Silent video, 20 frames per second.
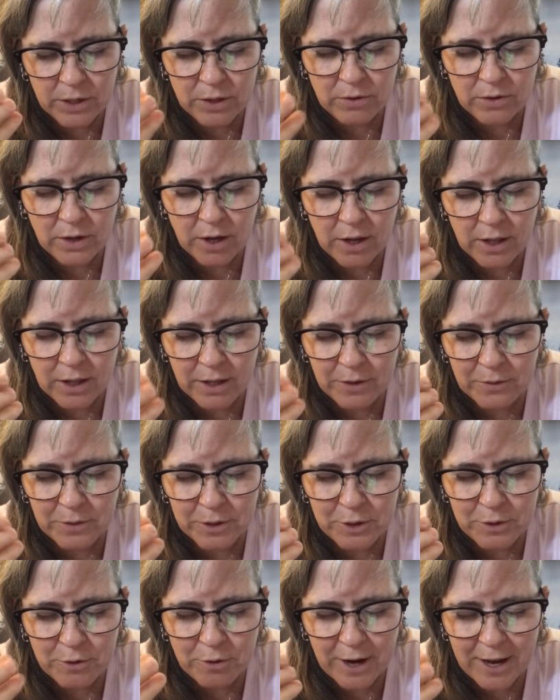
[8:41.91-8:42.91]
do you call it
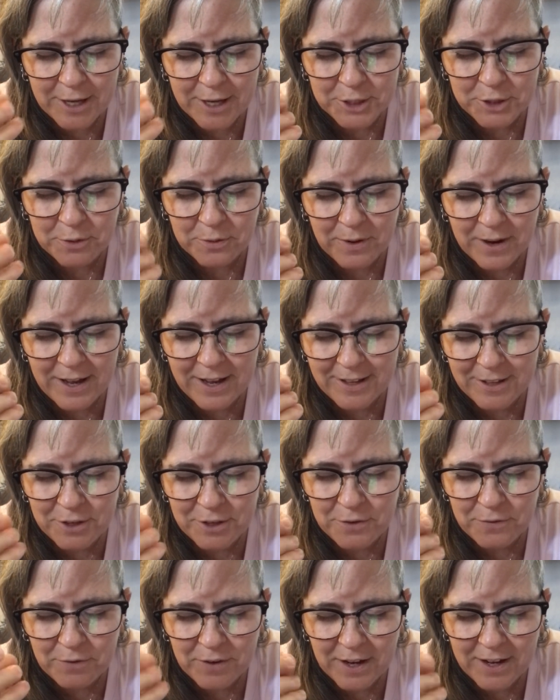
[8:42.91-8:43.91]
when you graduate and
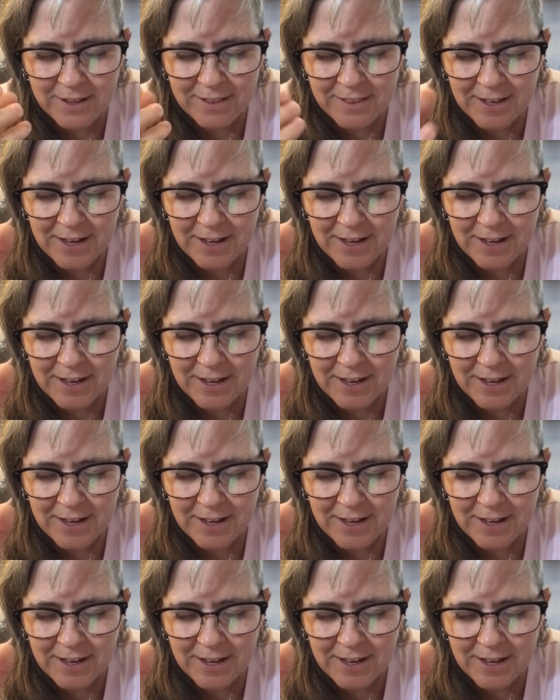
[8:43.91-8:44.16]
you've got